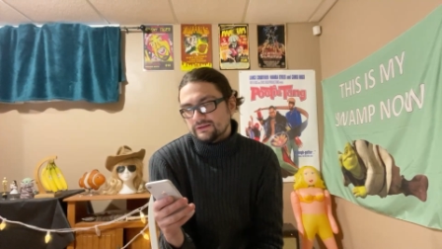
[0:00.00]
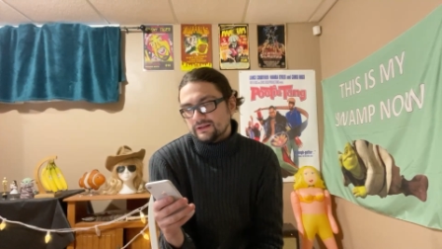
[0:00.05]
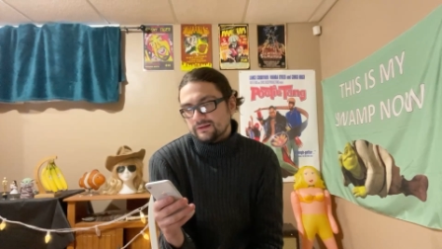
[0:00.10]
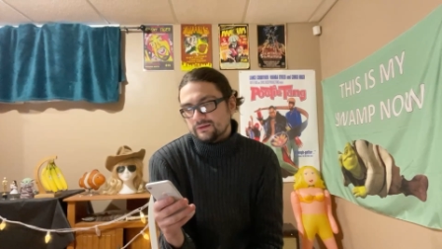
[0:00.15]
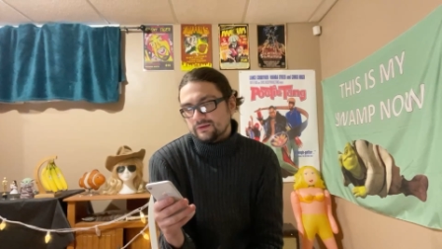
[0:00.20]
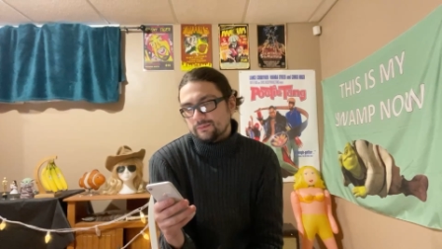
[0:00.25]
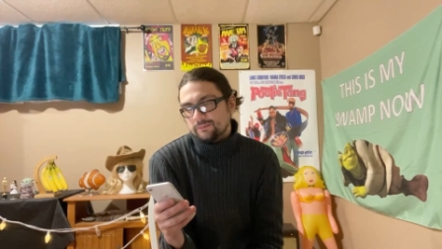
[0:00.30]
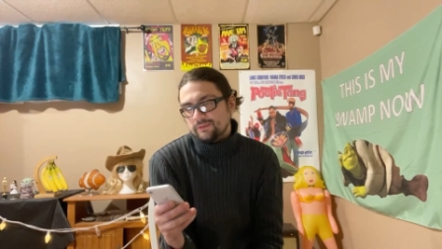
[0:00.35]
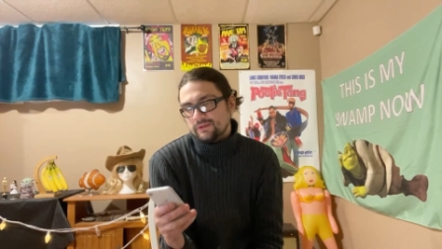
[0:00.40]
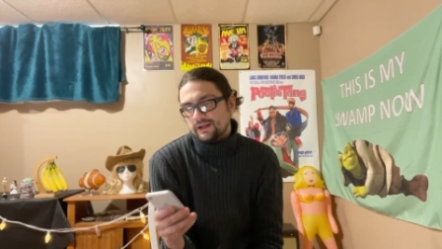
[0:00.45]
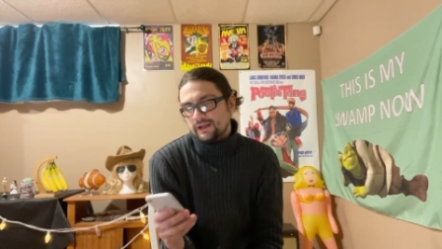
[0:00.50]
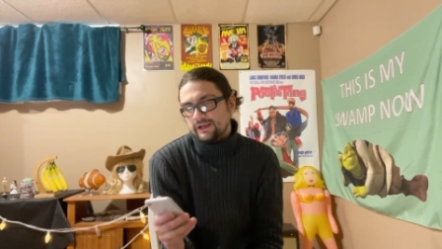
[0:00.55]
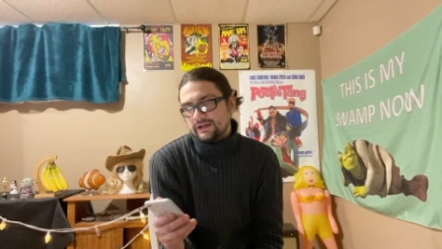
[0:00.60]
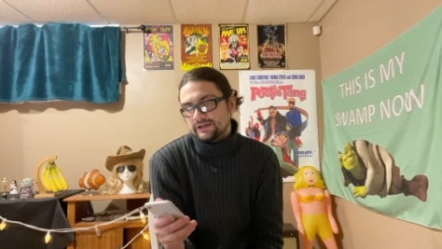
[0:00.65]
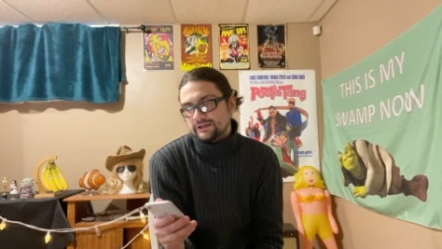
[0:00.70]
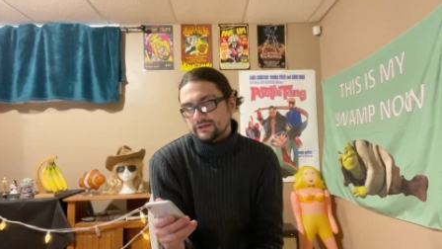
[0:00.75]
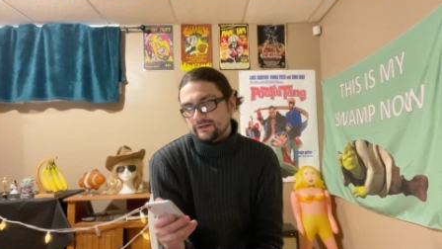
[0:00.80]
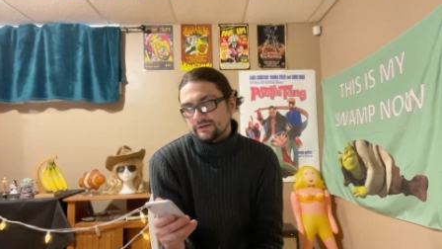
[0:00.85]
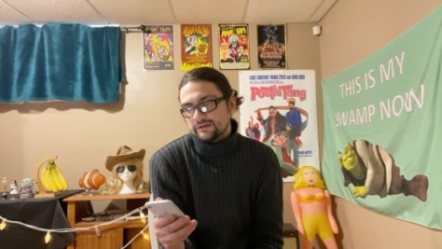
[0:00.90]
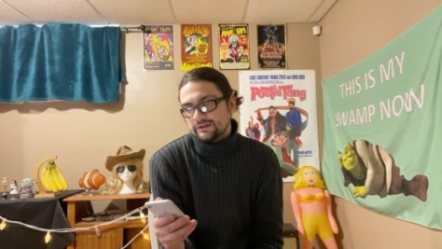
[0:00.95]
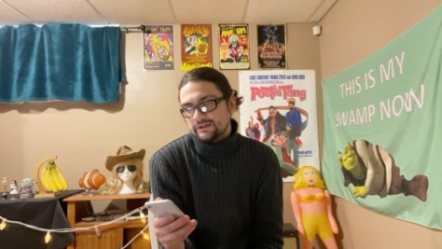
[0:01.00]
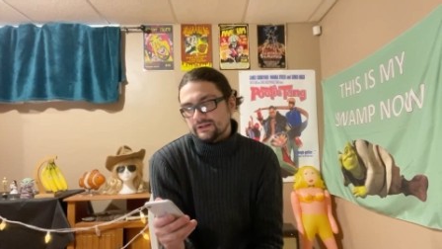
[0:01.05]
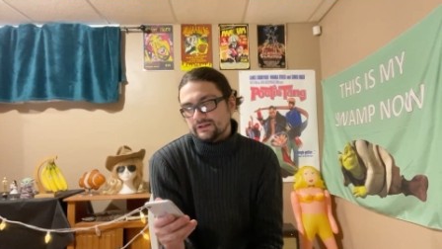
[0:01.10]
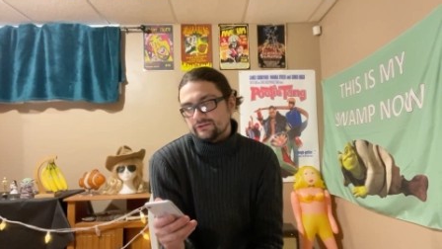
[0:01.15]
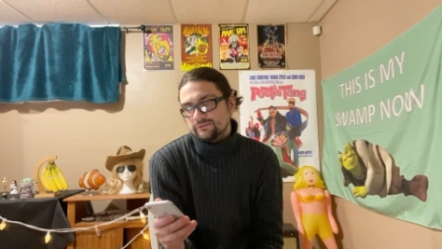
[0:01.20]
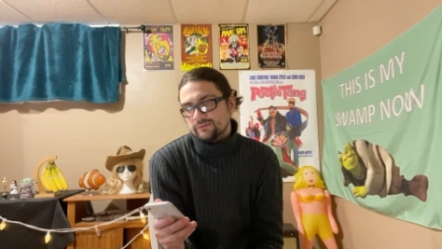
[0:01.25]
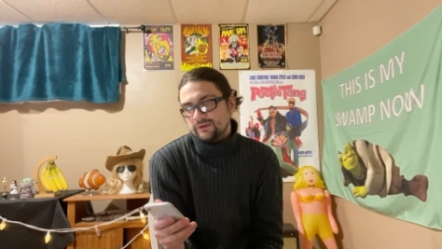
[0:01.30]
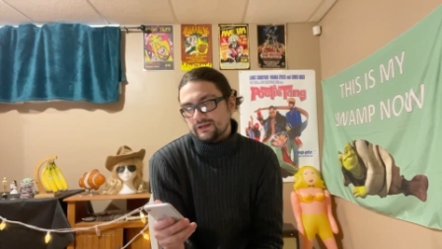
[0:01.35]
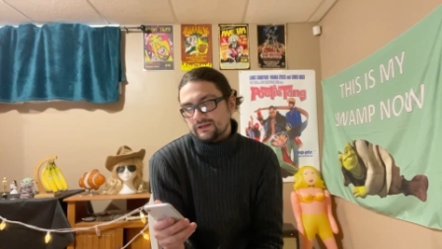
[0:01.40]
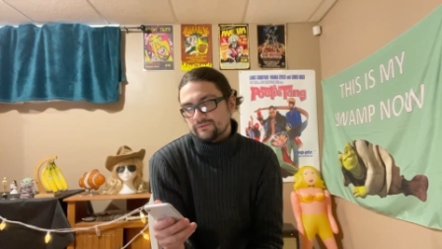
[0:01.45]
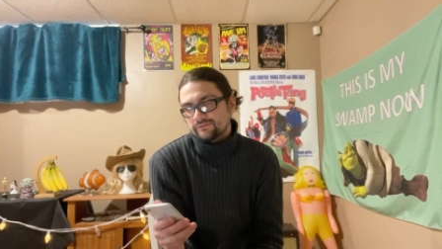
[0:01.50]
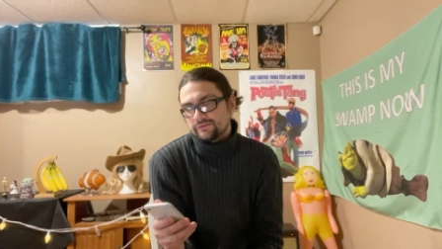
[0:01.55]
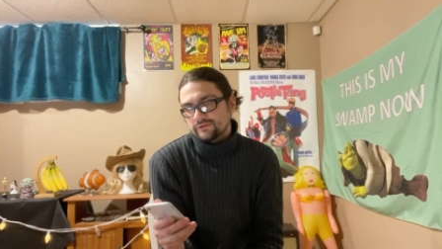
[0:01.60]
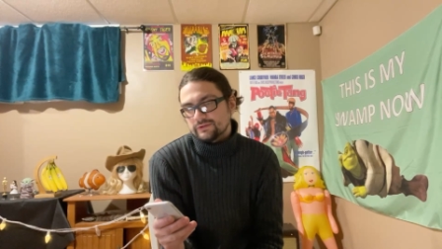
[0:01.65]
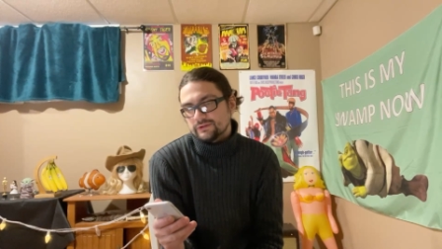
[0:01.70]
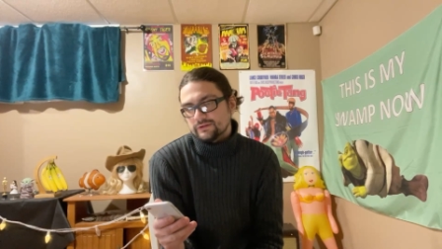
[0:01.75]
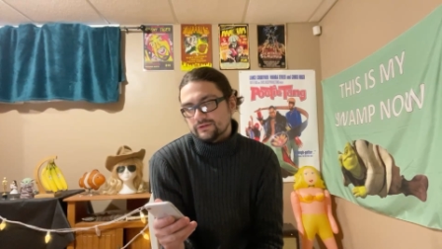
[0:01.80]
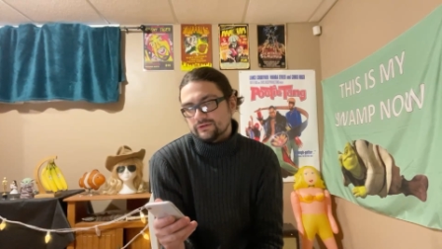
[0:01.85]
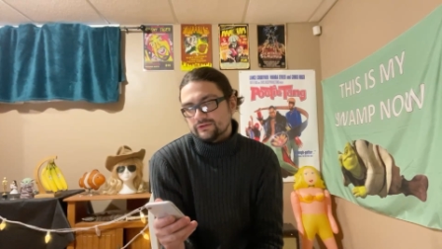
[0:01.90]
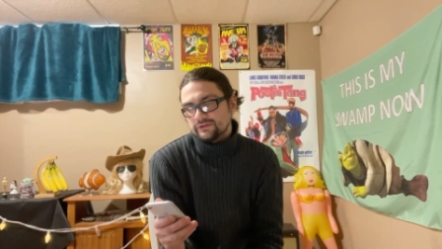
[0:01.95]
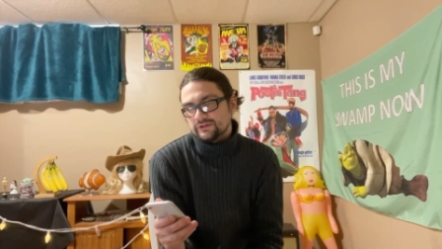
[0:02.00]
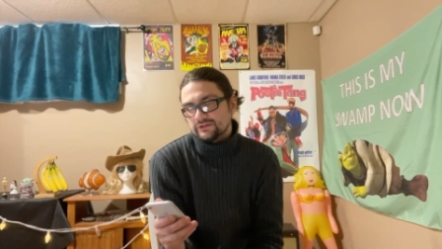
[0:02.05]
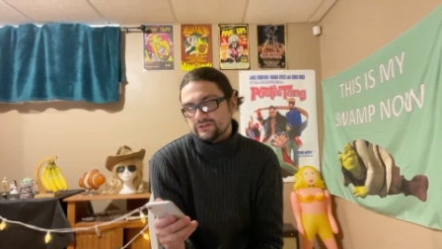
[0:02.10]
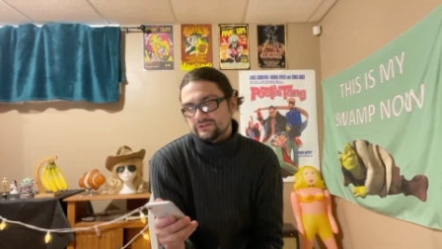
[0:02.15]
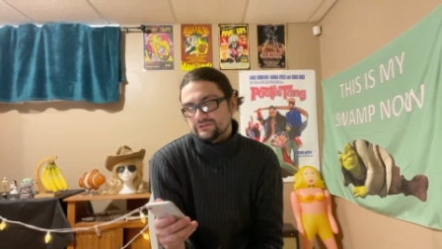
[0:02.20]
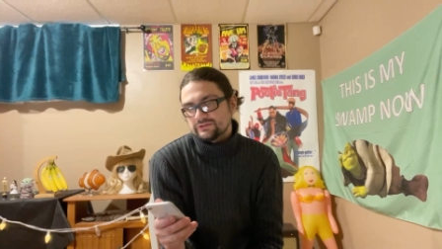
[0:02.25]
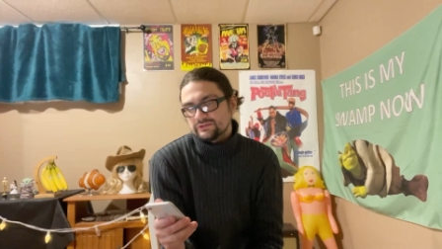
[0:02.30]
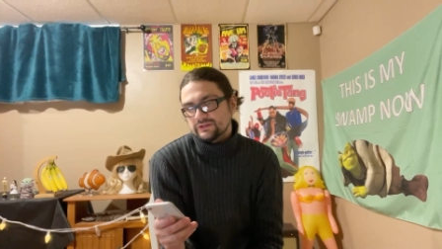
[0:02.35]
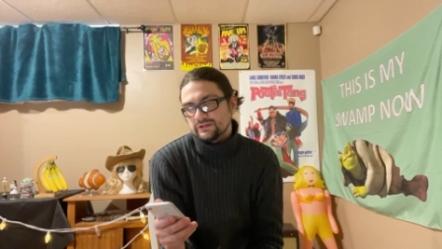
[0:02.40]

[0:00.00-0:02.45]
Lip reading: that the blind girl is waiting for Lucius